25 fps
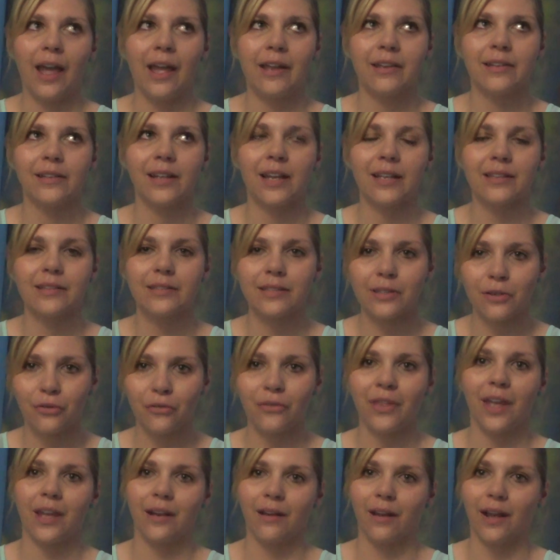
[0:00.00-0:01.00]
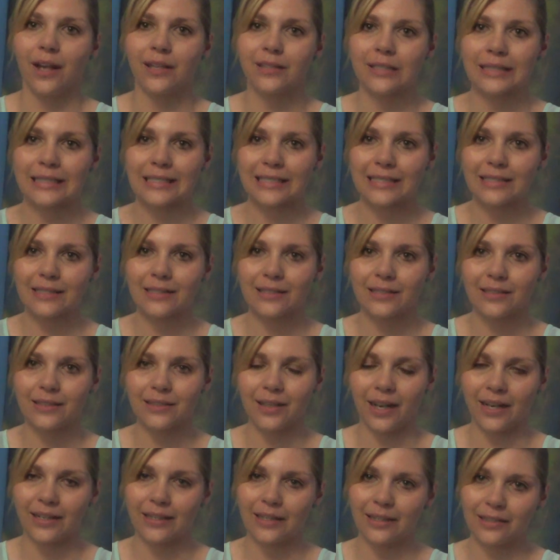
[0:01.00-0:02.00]
And until then, I
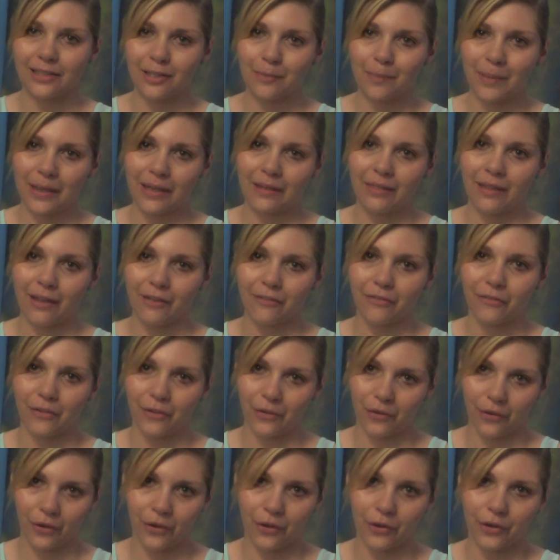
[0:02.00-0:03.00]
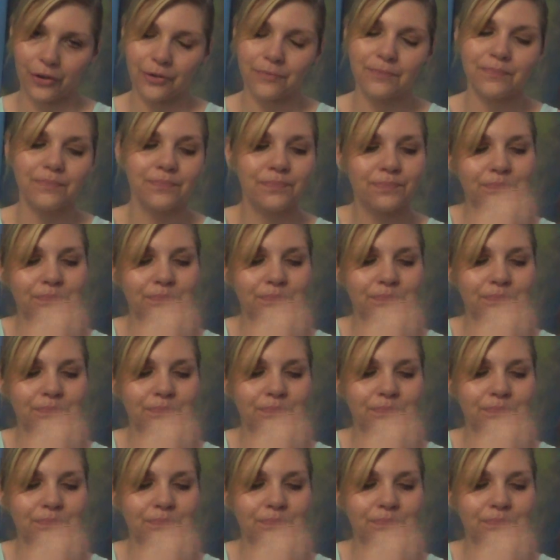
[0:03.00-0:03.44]
need to be there for her.